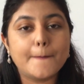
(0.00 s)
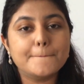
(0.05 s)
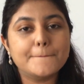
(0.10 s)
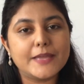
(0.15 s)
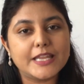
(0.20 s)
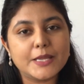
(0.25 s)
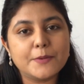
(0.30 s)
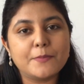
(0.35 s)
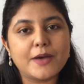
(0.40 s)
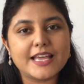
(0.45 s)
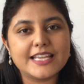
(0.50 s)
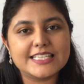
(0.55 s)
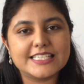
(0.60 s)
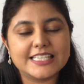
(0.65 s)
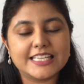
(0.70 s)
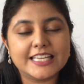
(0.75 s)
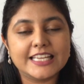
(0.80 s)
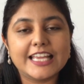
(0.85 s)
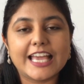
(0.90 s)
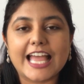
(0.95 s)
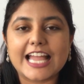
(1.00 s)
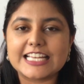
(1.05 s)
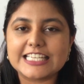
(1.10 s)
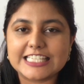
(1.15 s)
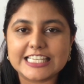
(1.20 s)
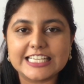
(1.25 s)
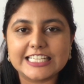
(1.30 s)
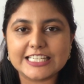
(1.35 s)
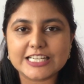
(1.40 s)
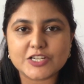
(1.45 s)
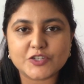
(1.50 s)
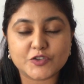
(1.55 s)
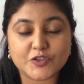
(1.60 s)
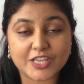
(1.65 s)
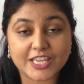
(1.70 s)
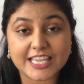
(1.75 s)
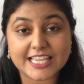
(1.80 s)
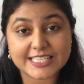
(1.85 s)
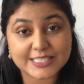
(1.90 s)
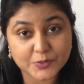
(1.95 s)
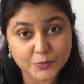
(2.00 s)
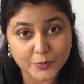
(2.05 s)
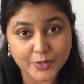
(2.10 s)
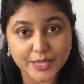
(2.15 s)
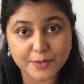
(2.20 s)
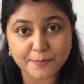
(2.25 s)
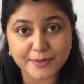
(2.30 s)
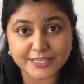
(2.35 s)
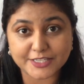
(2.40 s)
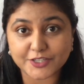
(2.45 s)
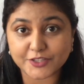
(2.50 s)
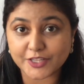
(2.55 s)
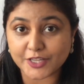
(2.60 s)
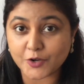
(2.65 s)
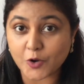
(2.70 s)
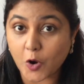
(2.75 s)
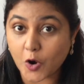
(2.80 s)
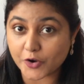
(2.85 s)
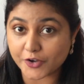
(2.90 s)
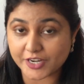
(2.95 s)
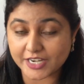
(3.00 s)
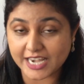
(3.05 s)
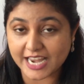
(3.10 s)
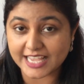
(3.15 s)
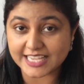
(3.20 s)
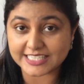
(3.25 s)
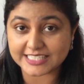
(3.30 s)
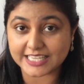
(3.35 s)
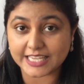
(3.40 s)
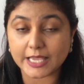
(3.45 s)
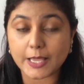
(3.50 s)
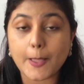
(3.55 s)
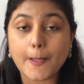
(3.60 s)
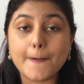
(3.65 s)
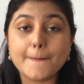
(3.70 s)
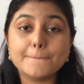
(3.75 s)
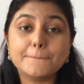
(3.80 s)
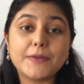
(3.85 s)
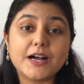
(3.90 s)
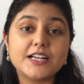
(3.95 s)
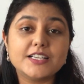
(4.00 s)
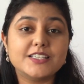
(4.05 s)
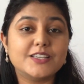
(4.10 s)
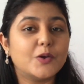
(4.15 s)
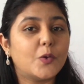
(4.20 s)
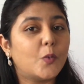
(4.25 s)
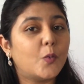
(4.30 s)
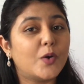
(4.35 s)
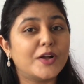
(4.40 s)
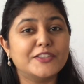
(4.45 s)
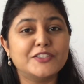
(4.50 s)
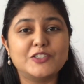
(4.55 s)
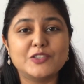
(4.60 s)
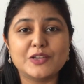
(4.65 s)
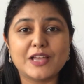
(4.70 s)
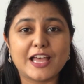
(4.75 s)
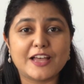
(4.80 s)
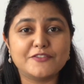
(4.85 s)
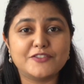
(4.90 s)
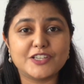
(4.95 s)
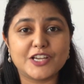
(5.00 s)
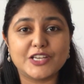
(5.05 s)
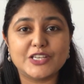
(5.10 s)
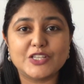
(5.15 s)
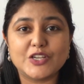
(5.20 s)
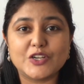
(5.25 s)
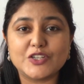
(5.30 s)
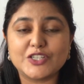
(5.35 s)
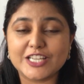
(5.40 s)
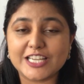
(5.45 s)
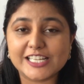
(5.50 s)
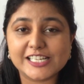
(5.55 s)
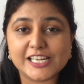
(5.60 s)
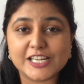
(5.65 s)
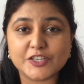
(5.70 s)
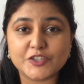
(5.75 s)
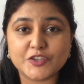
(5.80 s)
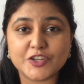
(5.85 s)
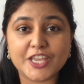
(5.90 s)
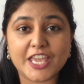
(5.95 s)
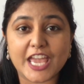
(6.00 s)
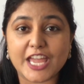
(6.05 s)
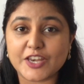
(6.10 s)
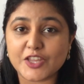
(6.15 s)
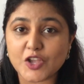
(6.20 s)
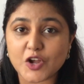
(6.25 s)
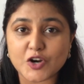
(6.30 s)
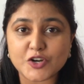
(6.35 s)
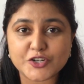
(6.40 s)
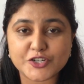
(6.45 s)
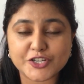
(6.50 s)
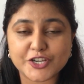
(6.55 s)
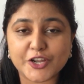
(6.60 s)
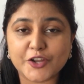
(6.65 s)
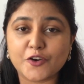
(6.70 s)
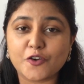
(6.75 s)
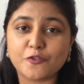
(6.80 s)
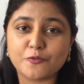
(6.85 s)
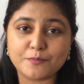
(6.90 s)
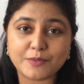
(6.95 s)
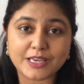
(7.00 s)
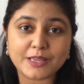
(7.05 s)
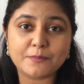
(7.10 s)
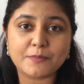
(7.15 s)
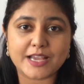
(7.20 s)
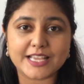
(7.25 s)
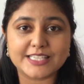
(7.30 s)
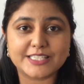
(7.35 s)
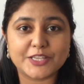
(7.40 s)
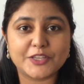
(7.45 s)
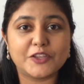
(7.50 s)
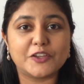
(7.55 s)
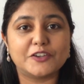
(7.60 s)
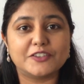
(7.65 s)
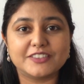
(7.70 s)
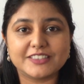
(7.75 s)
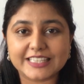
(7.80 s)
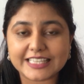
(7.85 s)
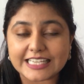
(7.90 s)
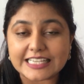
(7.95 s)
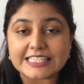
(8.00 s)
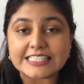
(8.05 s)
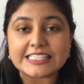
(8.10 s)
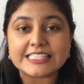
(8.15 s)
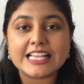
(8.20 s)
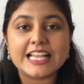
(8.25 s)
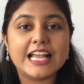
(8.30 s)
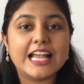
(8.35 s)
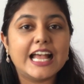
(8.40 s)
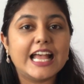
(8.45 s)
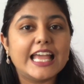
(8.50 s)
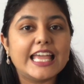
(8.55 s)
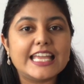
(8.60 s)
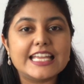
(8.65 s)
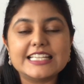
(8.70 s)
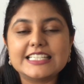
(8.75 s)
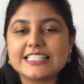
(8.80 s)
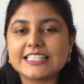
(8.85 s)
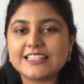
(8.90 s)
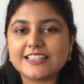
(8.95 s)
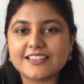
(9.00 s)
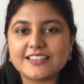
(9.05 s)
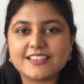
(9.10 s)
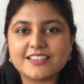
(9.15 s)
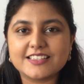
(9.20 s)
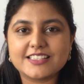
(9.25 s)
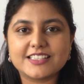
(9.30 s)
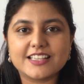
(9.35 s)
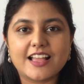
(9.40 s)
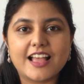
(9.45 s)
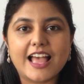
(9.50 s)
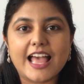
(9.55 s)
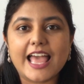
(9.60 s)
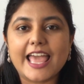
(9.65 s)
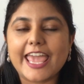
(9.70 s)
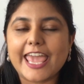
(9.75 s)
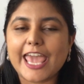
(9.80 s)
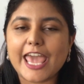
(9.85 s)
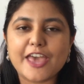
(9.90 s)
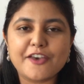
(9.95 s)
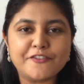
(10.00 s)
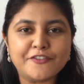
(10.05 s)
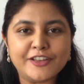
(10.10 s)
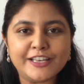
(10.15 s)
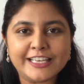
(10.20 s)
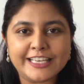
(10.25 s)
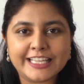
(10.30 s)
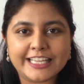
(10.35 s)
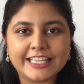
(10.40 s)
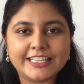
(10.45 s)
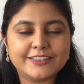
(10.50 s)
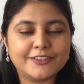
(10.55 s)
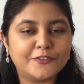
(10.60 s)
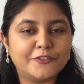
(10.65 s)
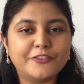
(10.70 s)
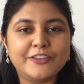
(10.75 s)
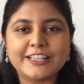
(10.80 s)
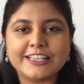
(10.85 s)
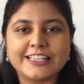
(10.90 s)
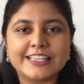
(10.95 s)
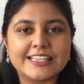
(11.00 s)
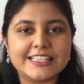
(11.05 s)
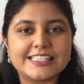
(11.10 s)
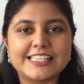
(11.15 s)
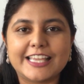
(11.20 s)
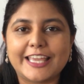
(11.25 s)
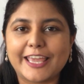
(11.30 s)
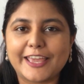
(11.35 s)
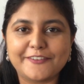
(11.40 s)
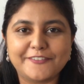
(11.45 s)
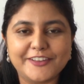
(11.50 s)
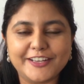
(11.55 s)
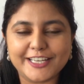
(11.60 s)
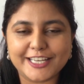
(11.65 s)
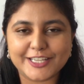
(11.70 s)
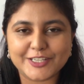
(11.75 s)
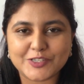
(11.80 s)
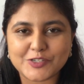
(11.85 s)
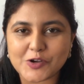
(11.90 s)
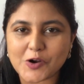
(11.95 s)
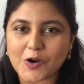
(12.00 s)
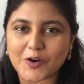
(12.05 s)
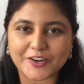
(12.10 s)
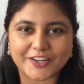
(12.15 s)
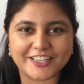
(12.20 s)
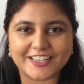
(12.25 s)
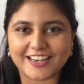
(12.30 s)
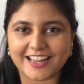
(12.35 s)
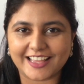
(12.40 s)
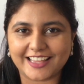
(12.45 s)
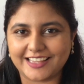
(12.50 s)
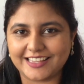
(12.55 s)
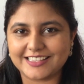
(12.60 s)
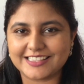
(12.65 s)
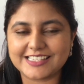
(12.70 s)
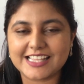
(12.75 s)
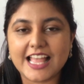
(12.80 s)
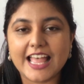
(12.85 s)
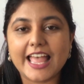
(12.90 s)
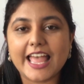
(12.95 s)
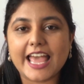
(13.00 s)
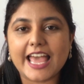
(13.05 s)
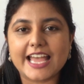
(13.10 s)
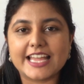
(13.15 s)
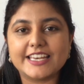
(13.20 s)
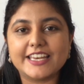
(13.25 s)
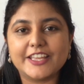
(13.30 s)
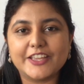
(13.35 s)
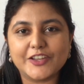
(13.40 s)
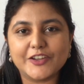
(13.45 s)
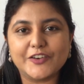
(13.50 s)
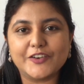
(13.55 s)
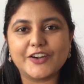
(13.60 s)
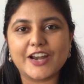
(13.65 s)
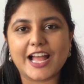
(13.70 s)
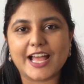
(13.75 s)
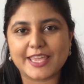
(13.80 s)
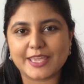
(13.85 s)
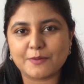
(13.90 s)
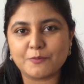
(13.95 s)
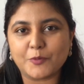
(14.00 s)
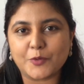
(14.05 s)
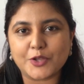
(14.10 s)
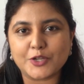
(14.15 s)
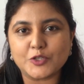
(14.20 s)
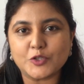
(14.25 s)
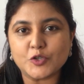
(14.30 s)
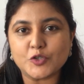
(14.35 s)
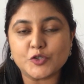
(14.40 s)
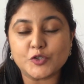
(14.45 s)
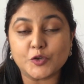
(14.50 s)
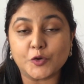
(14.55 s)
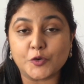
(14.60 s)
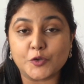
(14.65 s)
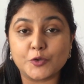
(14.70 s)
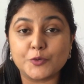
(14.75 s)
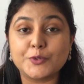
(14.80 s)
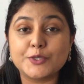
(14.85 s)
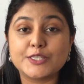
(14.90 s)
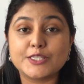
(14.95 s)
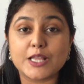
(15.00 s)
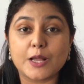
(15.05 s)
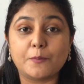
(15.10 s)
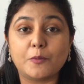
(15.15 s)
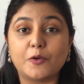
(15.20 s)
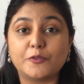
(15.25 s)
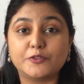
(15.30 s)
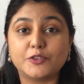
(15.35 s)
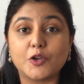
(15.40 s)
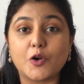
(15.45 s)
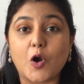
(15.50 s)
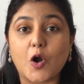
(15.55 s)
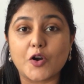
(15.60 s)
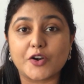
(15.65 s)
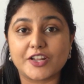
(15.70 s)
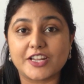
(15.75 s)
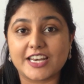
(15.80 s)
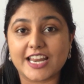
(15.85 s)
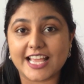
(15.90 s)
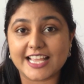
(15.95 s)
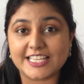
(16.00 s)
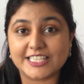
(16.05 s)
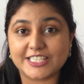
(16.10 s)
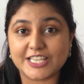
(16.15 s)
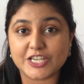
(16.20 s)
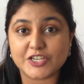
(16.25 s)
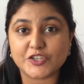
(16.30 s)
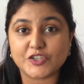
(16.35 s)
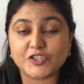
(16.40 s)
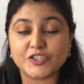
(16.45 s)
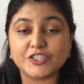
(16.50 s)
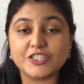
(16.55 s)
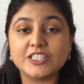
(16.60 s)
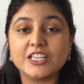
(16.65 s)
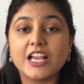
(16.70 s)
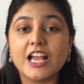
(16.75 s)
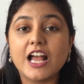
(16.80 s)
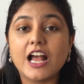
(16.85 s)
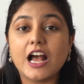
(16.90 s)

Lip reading: minimizing and decluttering is way better than organizing. But once you have done your decluttering and your share of minimizing your things, it is heavenly, the feeling is heavenly to organize. And here I am going to show you some of the organization